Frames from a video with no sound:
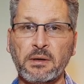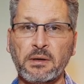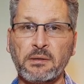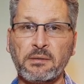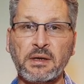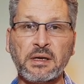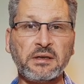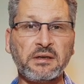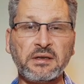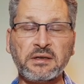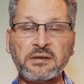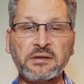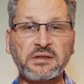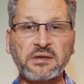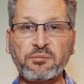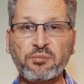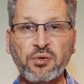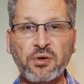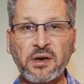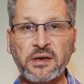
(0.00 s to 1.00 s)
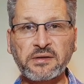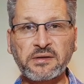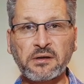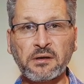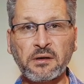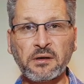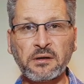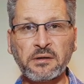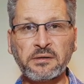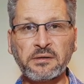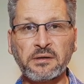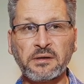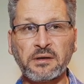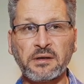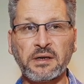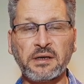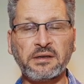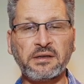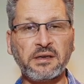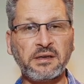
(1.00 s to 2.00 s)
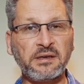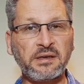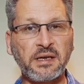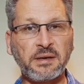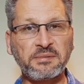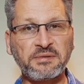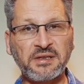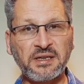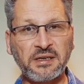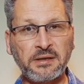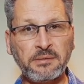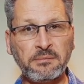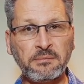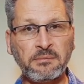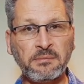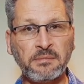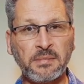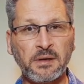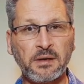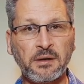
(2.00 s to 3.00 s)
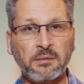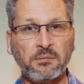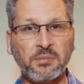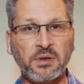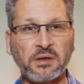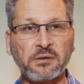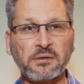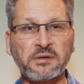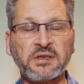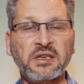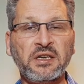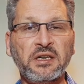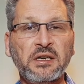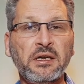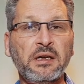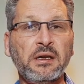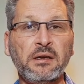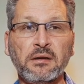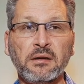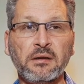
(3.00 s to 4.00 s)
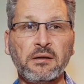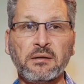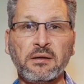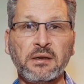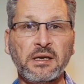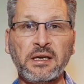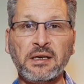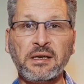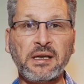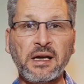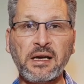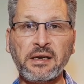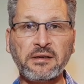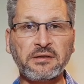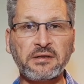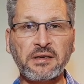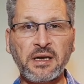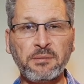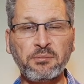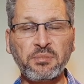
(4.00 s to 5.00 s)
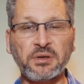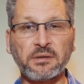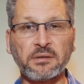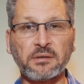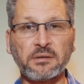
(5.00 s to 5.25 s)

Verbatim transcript: That didn't surprise God. It didn't upset him because he, he allowed it to happen.